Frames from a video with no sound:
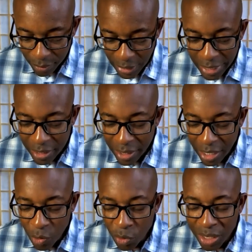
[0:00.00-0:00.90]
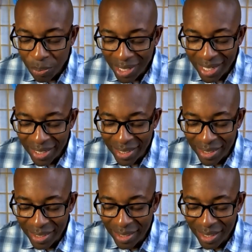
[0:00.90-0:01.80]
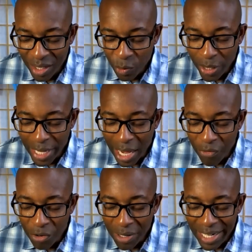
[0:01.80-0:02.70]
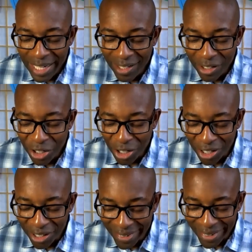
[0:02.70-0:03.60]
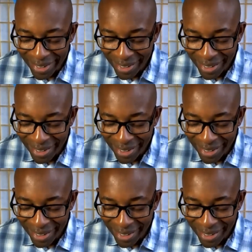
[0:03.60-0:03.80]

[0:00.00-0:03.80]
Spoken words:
It is the only place we ever need to turn